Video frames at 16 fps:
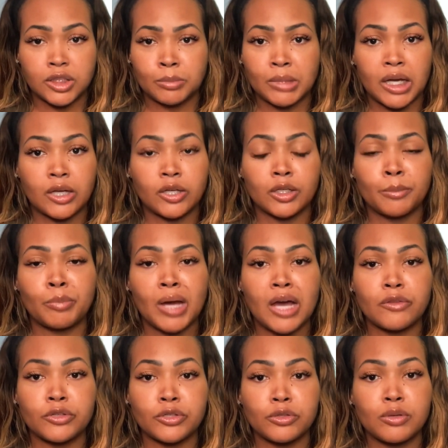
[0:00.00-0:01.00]
I'm not going to
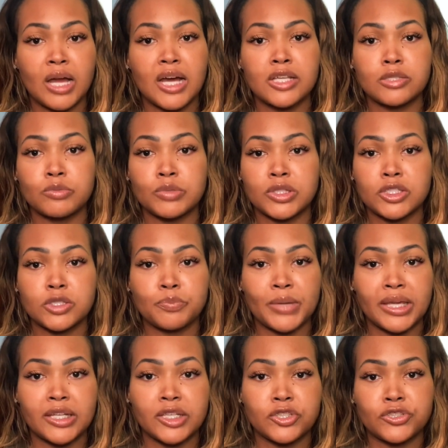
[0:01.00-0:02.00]
bother you guys with the
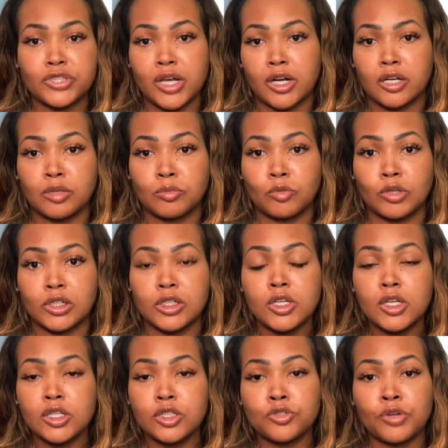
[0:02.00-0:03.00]
Spanish term or
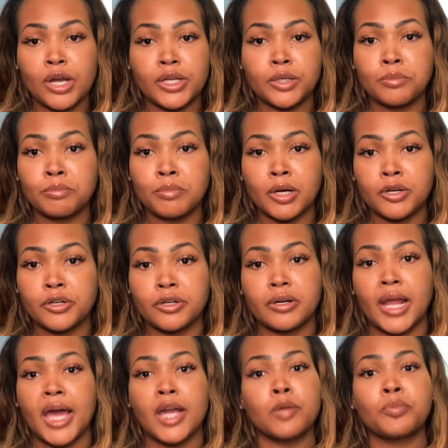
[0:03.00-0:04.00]
trying to murder
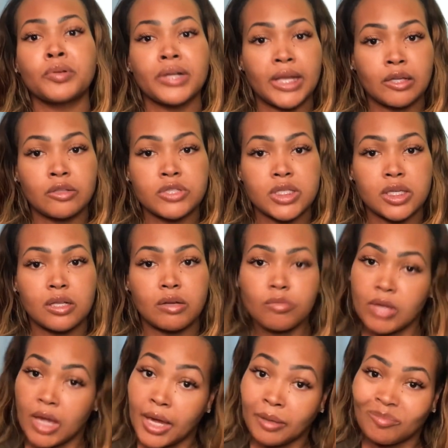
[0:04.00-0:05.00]
how to pronounce it,
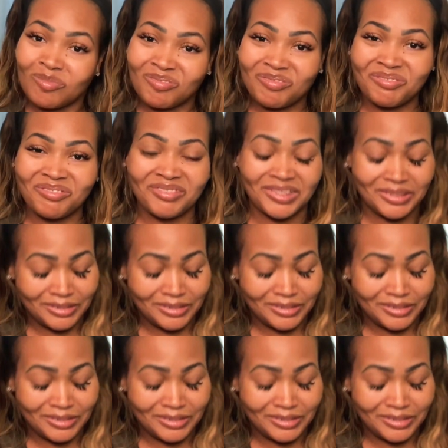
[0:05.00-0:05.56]
okay?